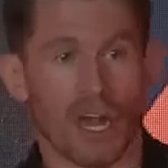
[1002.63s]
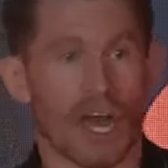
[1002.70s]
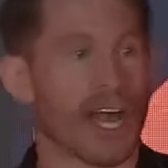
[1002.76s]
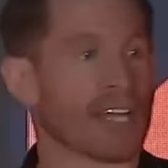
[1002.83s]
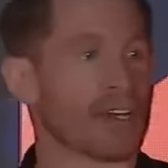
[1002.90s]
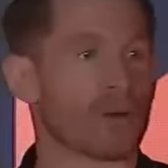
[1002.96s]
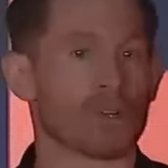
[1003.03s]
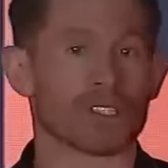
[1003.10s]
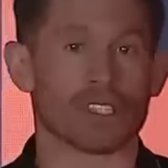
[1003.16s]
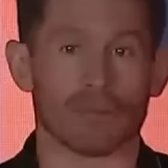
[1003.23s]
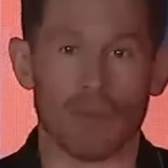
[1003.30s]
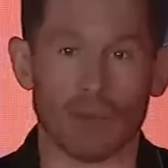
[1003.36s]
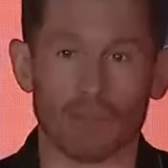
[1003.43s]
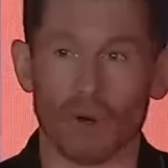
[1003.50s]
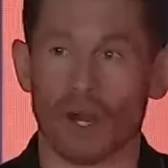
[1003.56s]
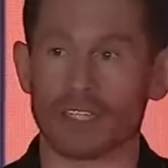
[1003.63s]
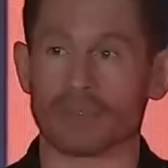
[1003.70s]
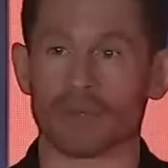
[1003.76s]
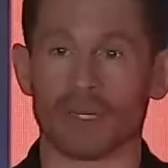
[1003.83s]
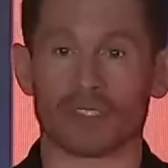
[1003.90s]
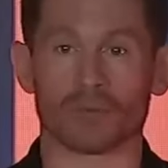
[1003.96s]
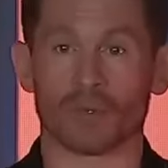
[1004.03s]
I noticed that my
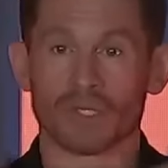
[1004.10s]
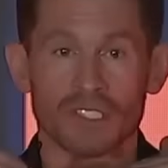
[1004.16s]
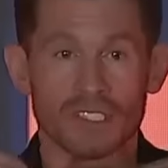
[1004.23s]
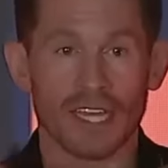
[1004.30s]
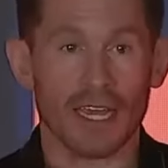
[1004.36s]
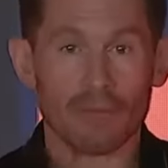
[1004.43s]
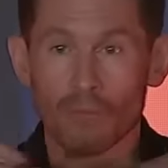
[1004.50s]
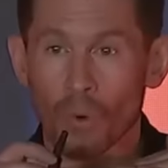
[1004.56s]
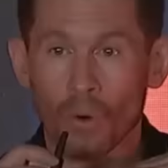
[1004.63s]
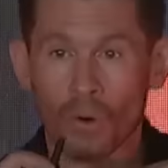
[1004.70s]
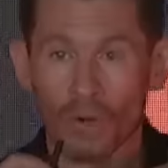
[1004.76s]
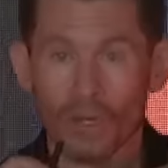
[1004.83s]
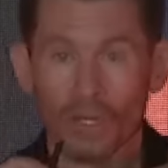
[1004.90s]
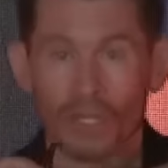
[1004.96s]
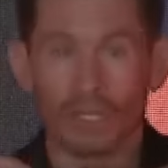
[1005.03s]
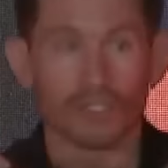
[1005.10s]
prospects would stay more